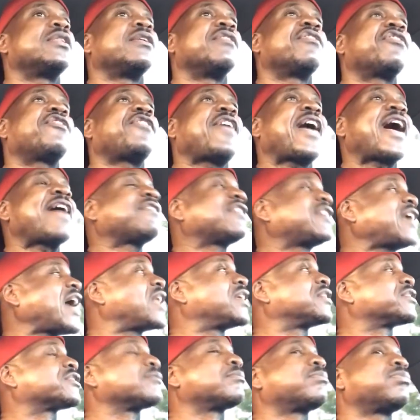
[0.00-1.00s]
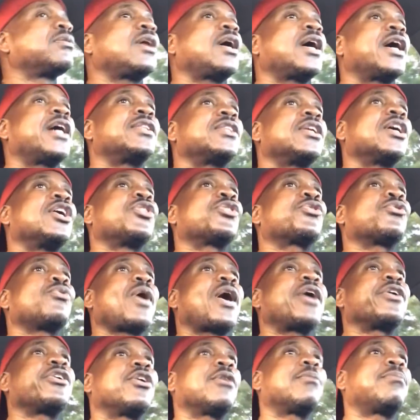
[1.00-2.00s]
the 5 gallons of blood
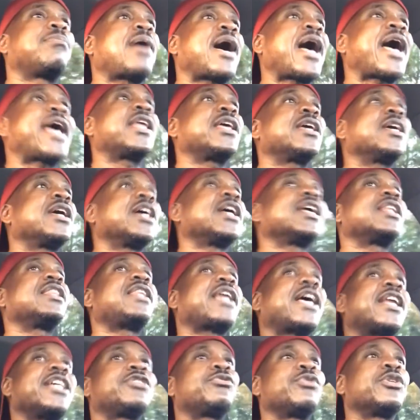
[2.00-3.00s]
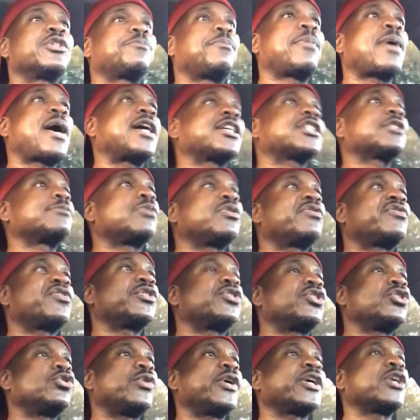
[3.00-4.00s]
throughout your body that it's responsible
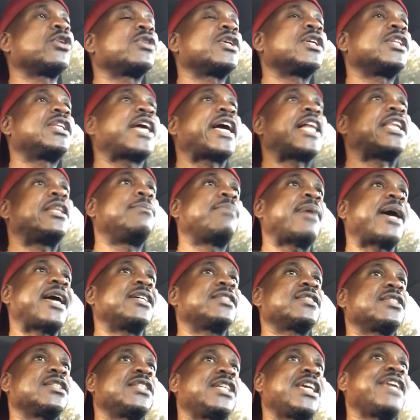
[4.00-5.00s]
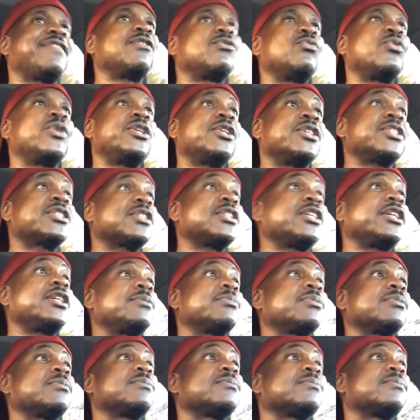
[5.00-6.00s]
for doing on a daily basis, even when you're
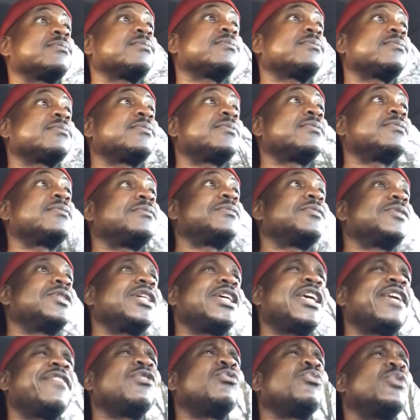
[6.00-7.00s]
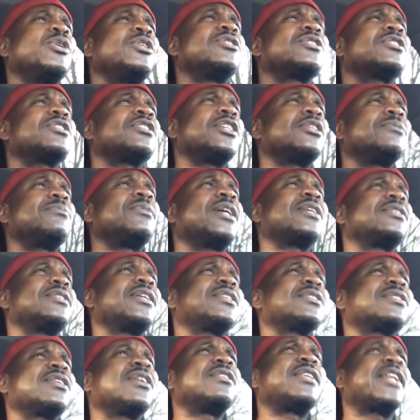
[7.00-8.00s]
asleep. Even when you sleep.
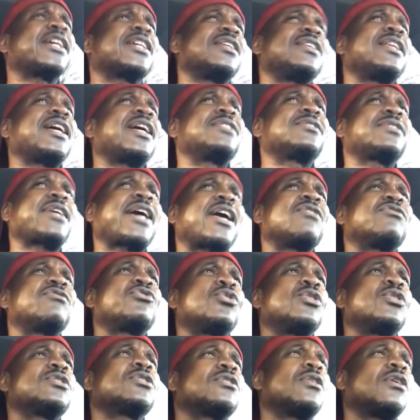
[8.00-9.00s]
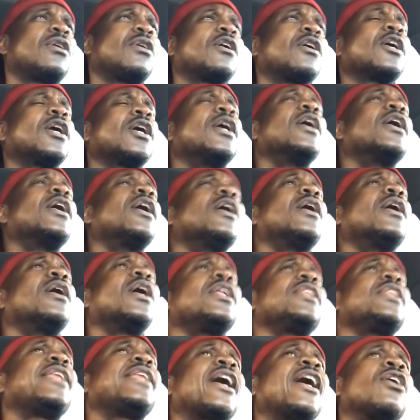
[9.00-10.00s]
That sounds like a nice title for a song.
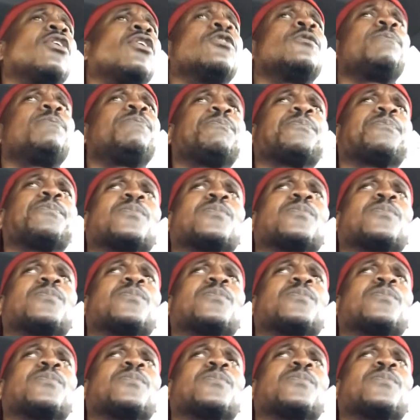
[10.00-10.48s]
Now,